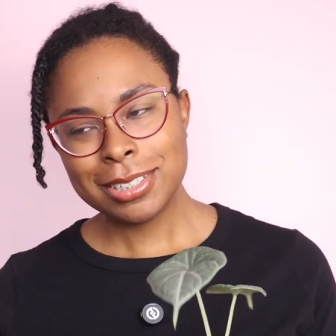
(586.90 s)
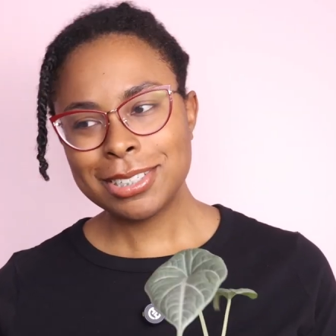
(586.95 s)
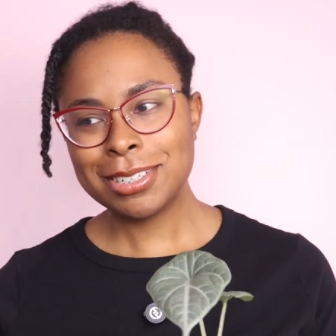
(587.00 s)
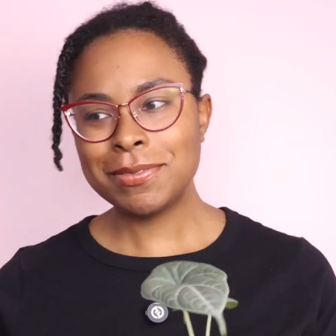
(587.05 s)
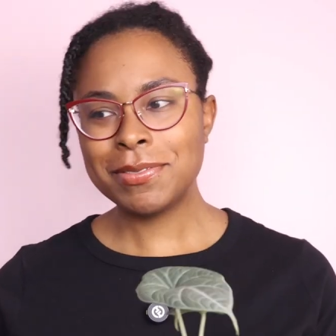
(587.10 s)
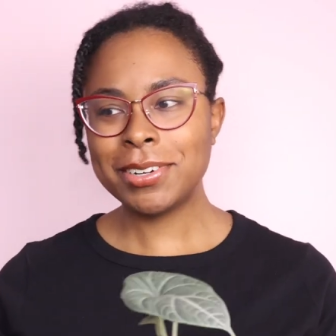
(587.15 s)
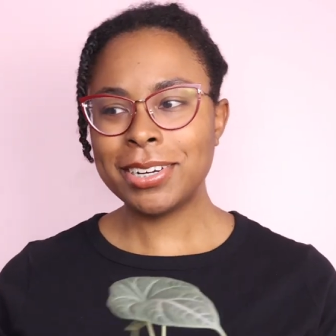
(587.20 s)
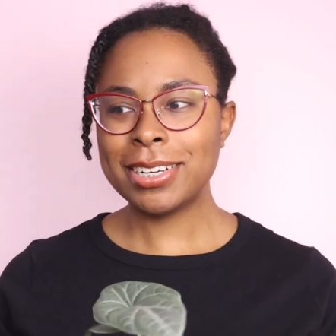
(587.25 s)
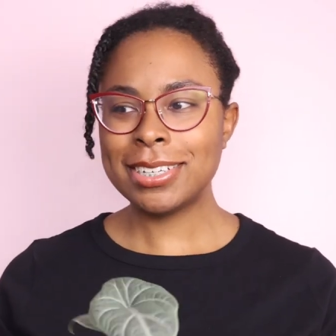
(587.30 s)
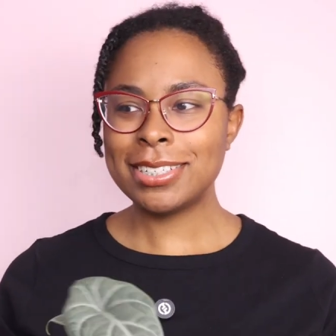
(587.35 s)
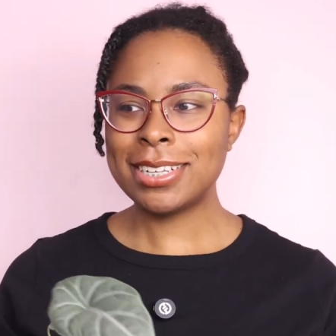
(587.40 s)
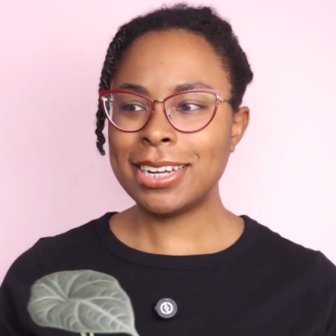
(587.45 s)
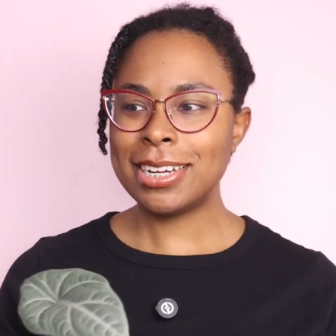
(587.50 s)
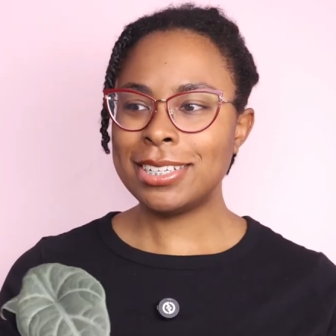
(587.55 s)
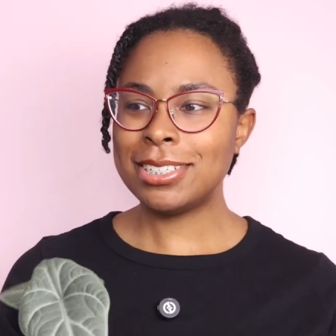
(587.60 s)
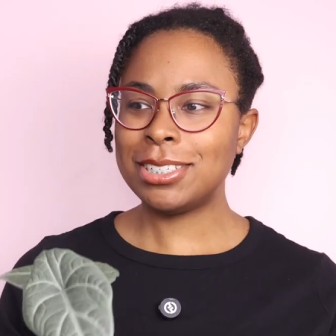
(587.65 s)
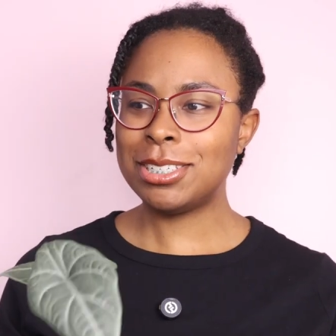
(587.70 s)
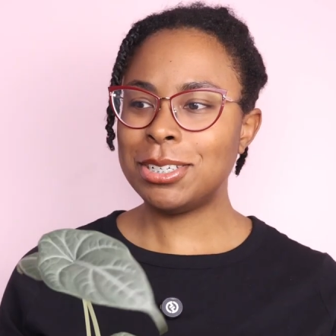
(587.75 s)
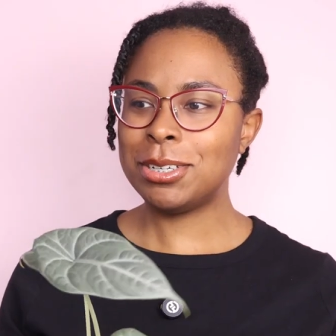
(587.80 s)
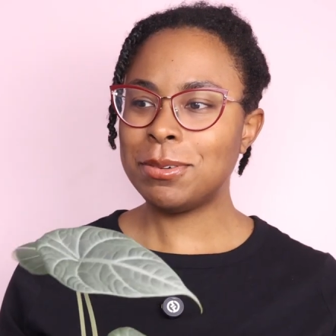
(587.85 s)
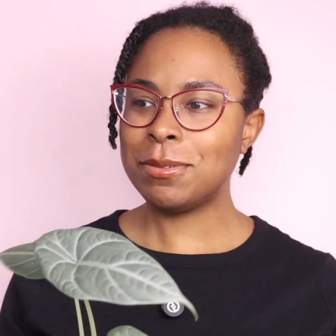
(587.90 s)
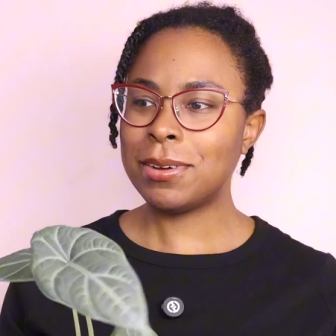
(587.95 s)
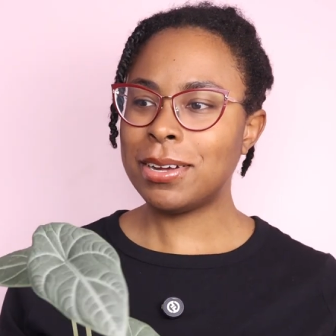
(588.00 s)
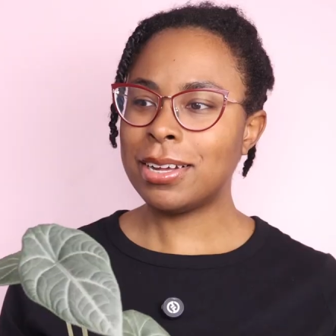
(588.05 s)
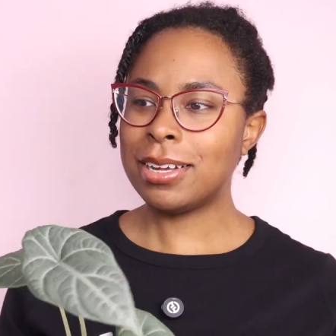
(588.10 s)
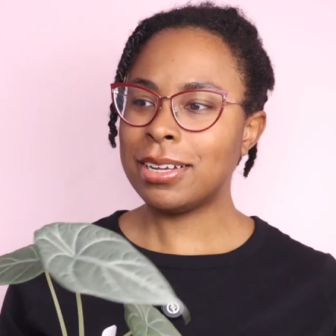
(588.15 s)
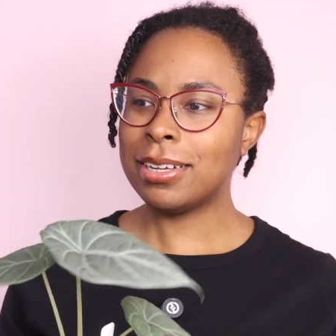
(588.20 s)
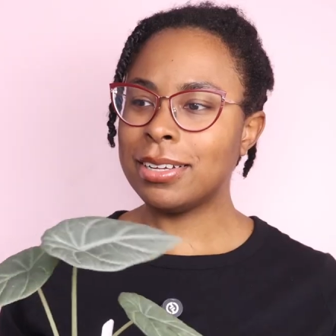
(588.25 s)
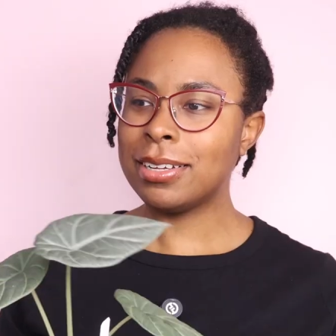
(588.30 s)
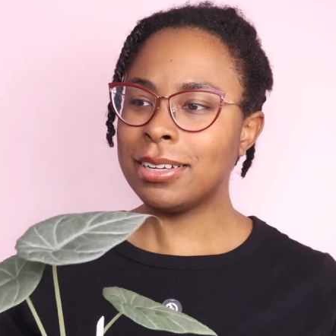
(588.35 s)
So I'm very excited
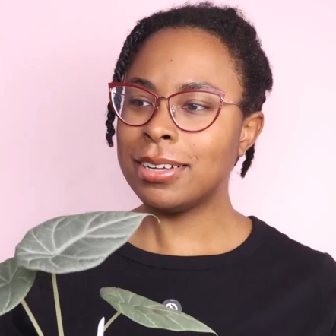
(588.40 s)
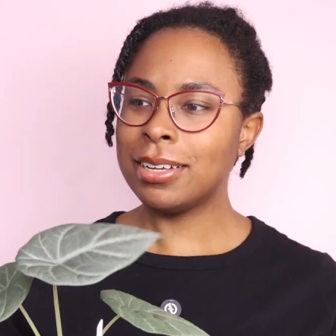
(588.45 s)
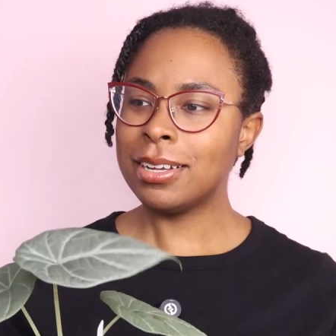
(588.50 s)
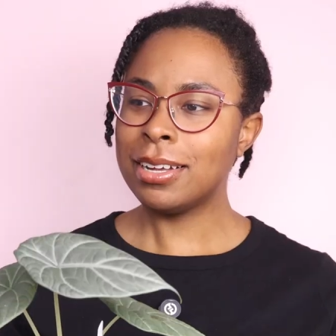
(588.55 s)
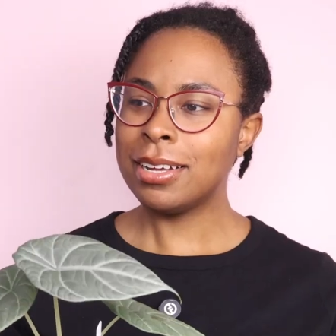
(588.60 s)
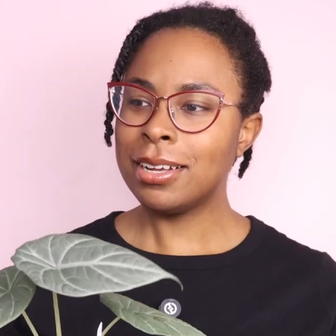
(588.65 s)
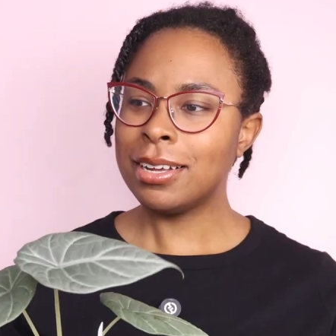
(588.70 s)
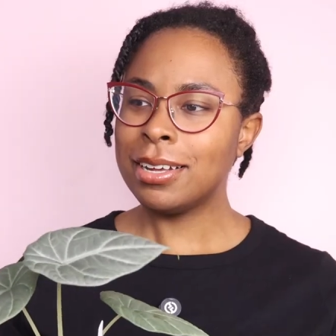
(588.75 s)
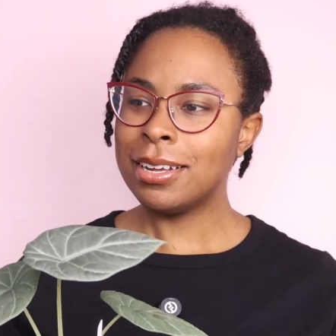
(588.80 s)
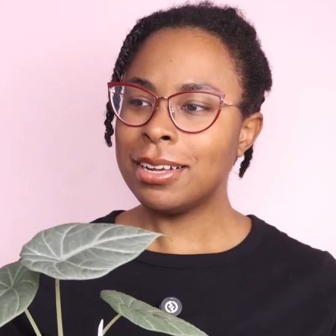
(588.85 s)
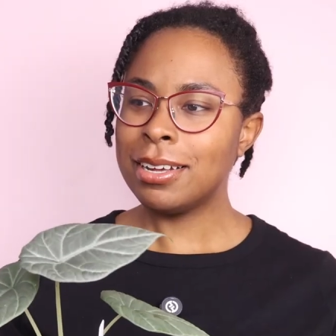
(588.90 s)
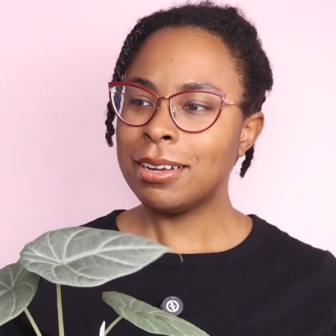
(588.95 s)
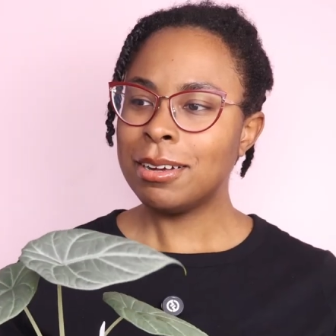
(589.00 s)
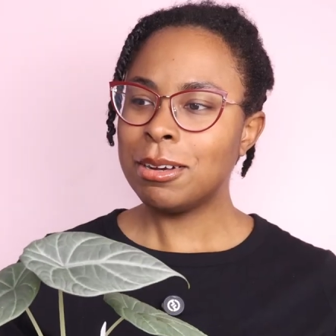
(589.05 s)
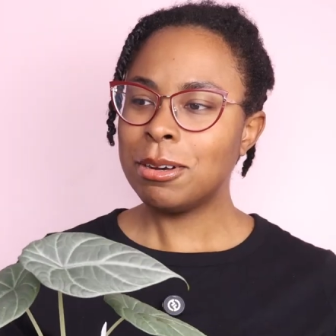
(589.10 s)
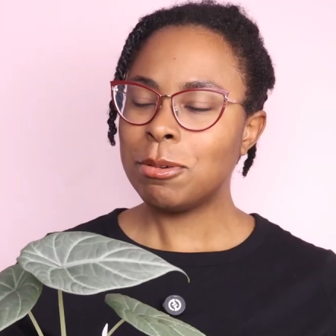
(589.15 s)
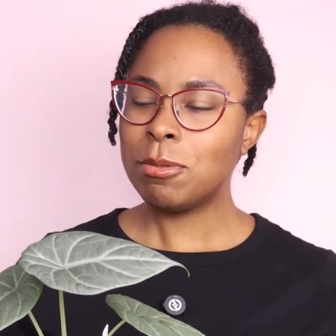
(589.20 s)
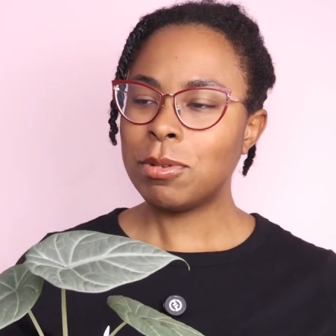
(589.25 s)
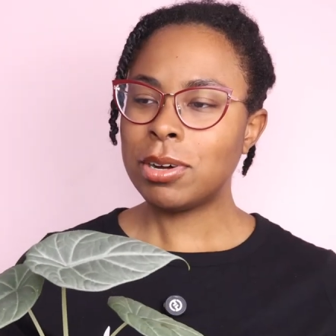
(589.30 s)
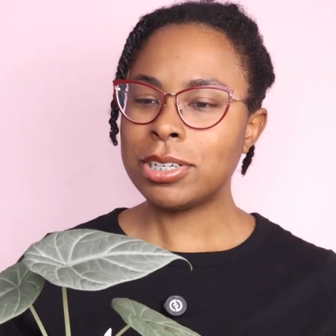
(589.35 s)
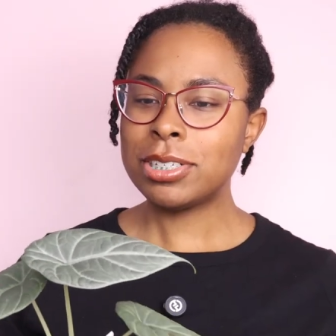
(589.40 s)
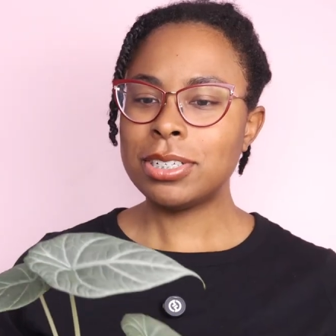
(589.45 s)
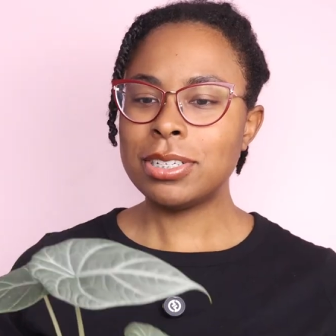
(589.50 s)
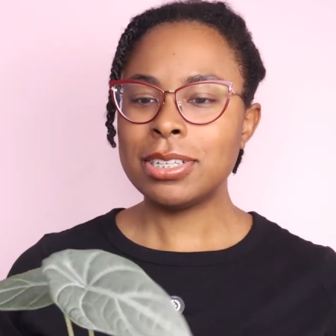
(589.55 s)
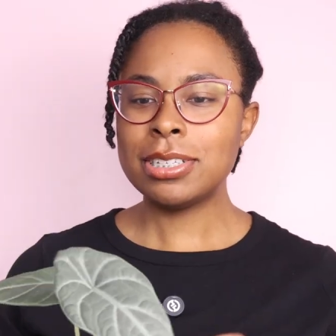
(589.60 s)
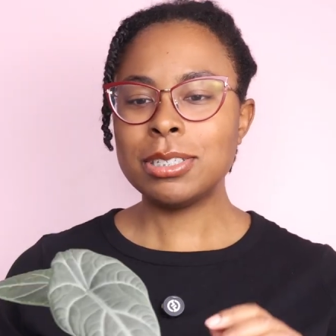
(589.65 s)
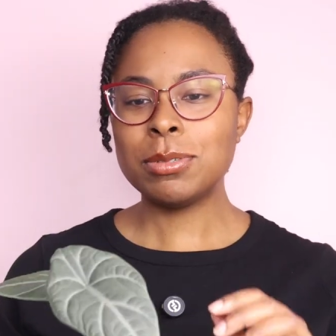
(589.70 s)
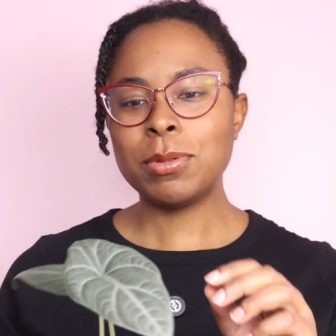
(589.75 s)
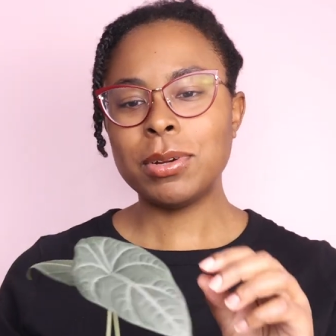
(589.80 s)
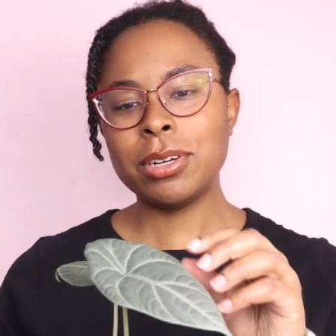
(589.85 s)
to watch
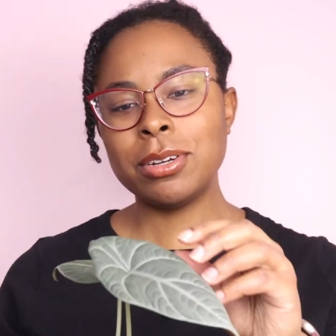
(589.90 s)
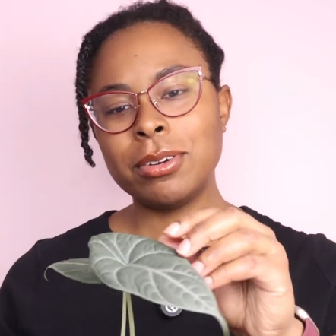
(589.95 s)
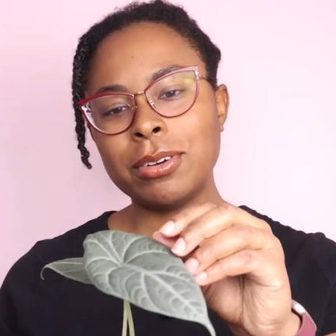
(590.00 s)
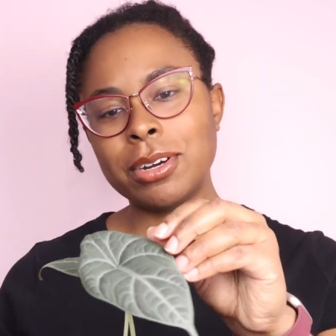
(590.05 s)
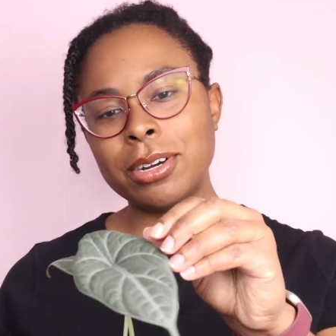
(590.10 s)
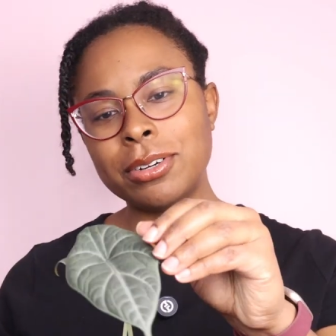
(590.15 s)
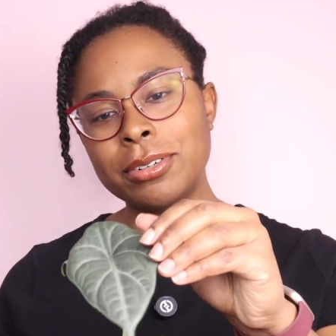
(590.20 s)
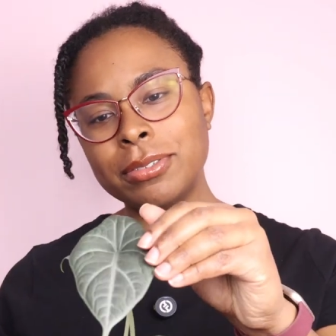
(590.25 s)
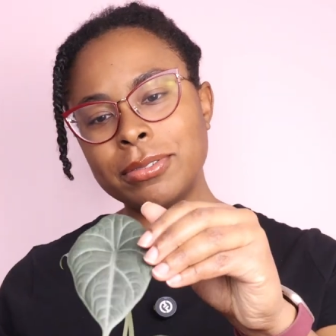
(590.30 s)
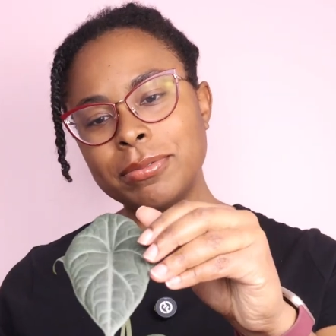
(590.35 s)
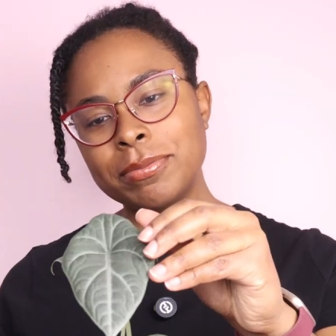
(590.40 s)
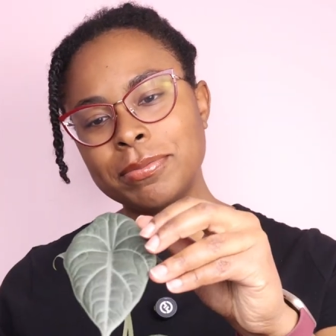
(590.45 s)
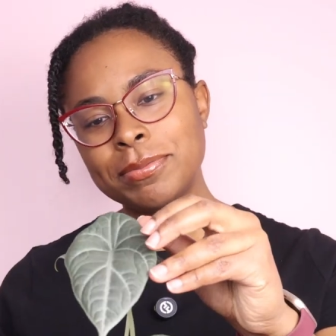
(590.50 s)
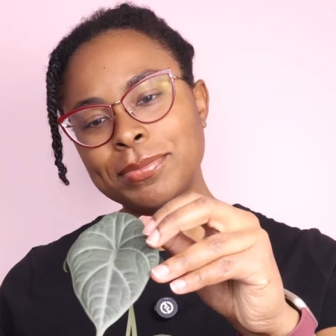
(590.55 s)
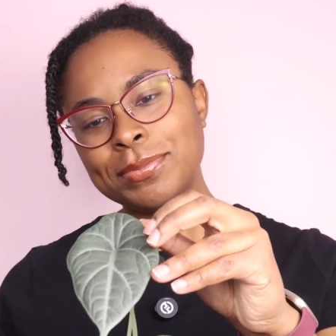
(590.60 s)
this one grow.